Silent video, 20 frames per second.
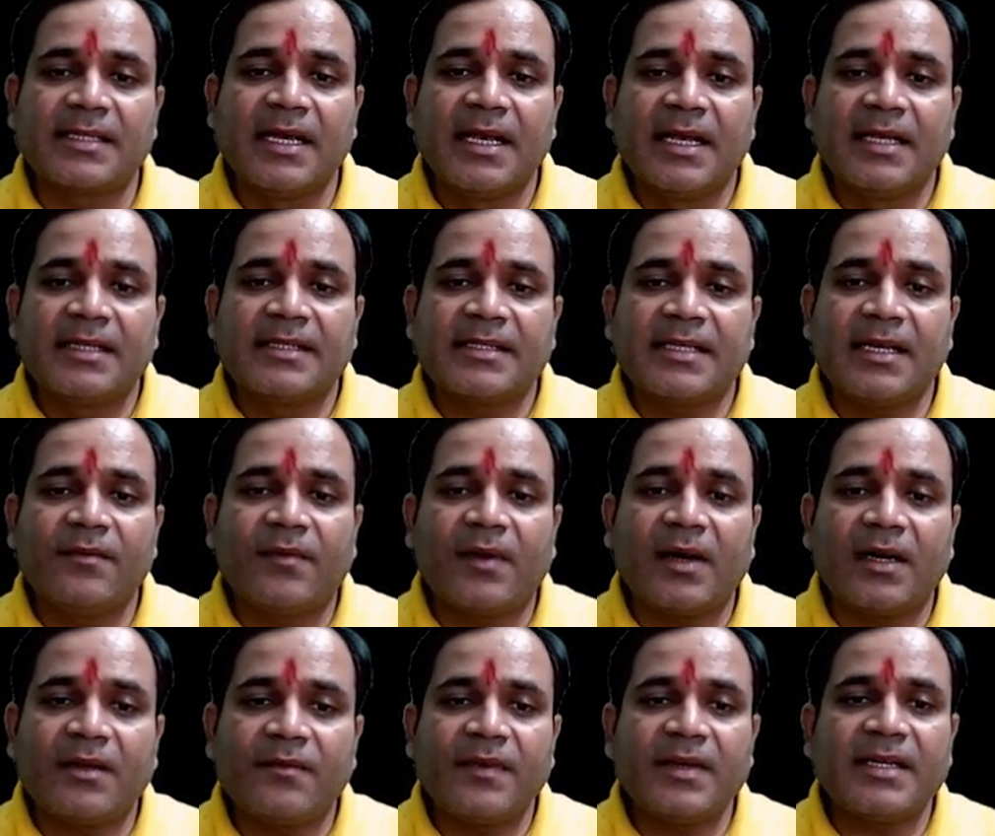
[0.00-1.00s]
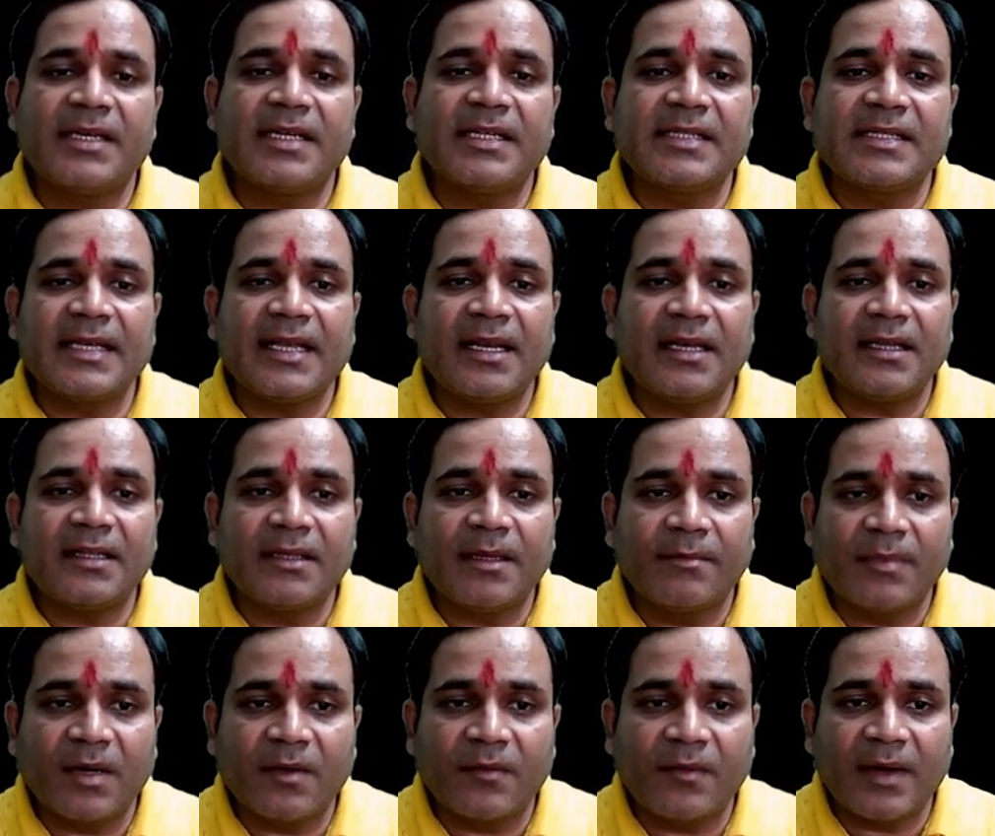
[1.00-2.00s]
See what we deals here.
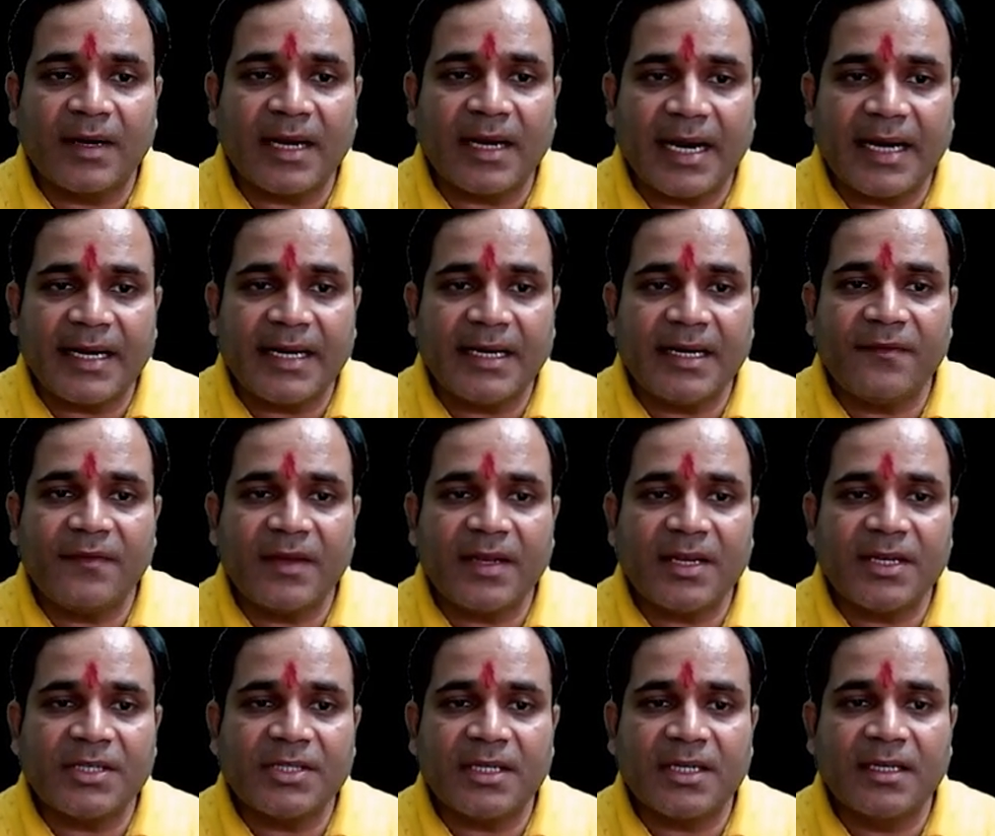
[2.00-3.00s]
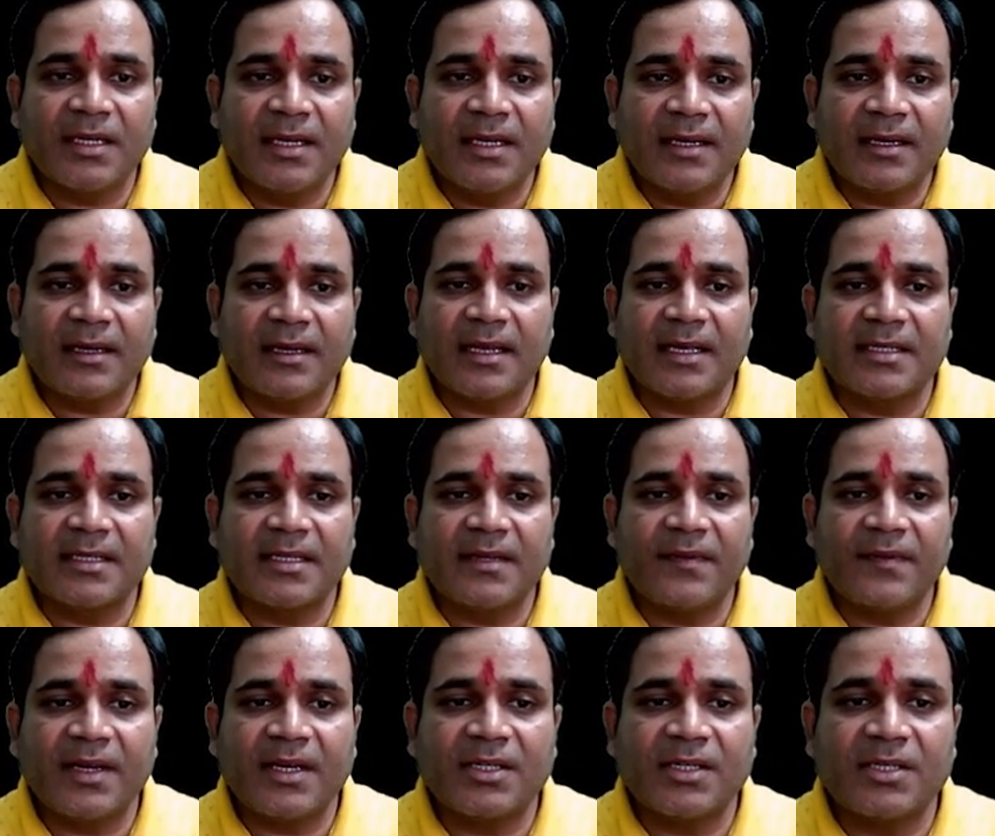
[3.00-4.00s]
Number one, identification,
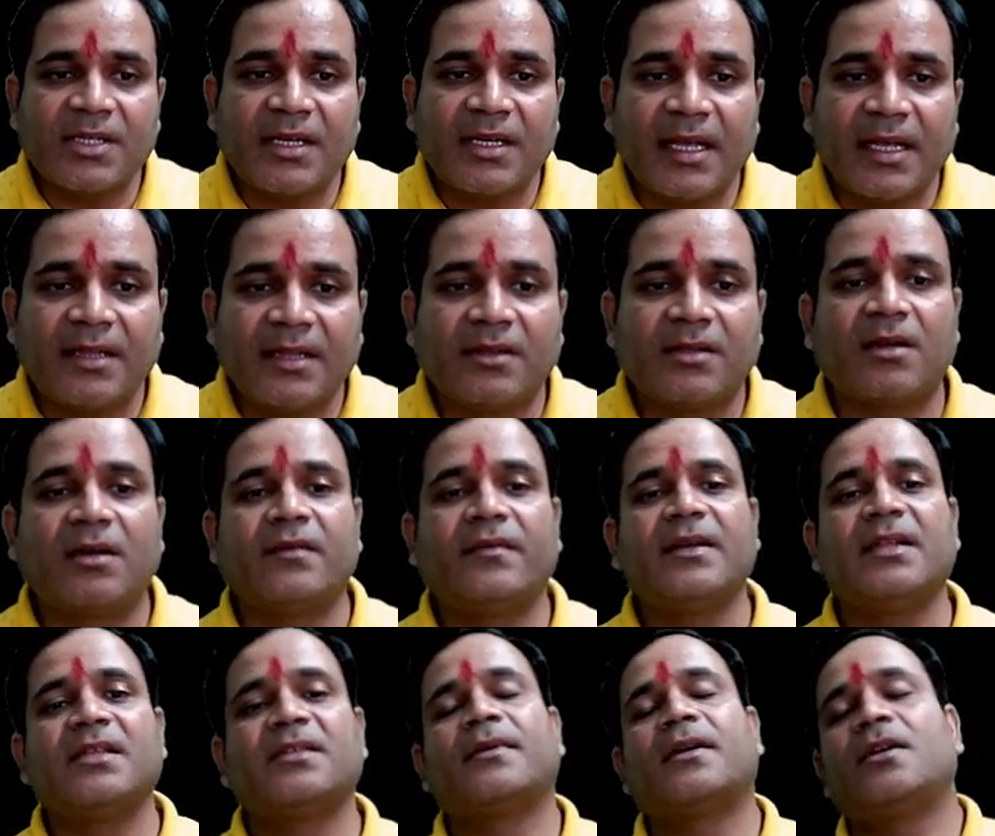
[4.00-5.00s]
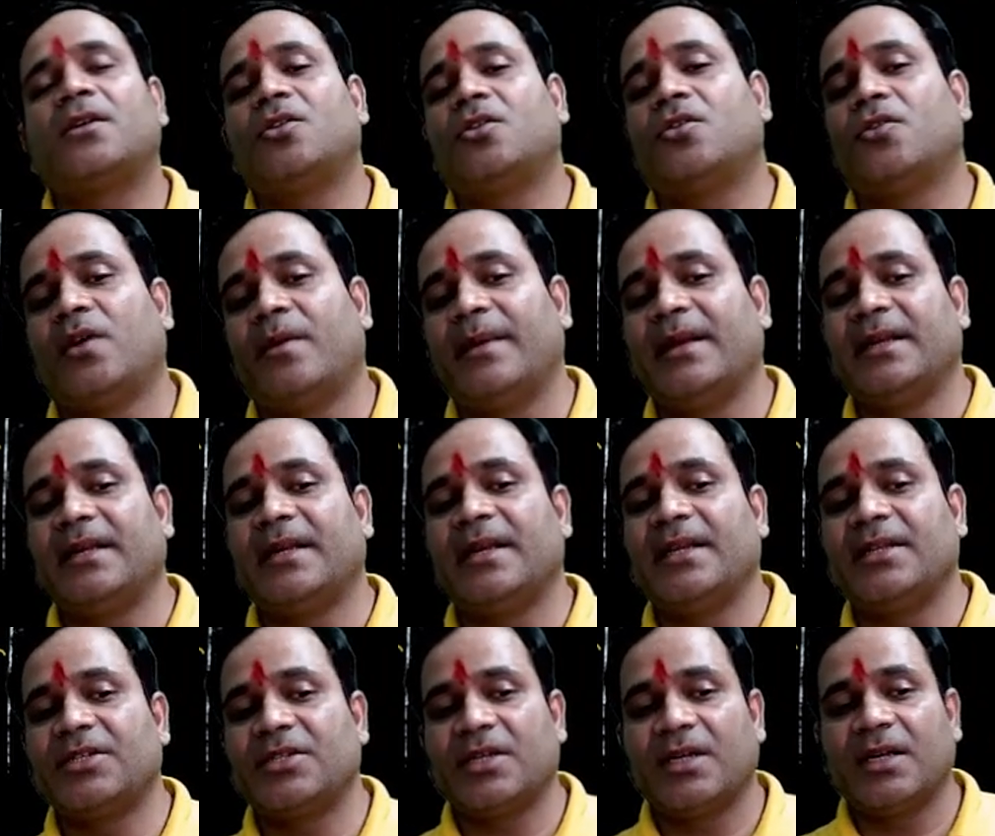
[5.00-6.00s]
classification, and third one is what?
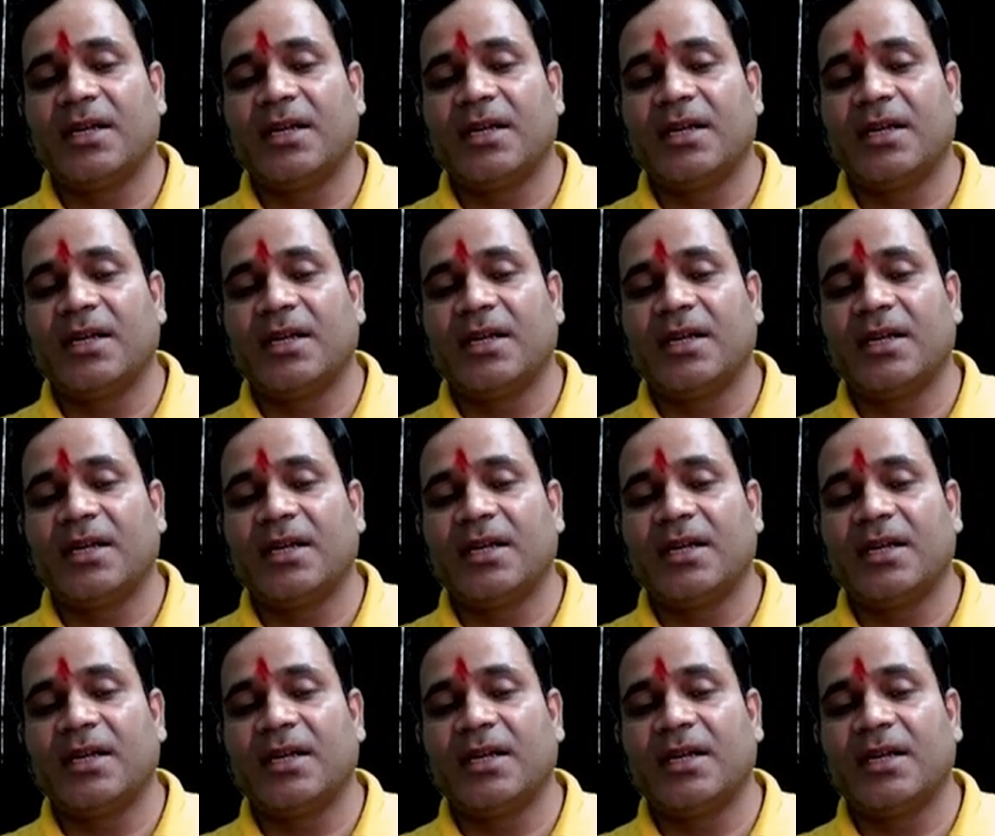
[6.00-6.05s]
Nomenclature.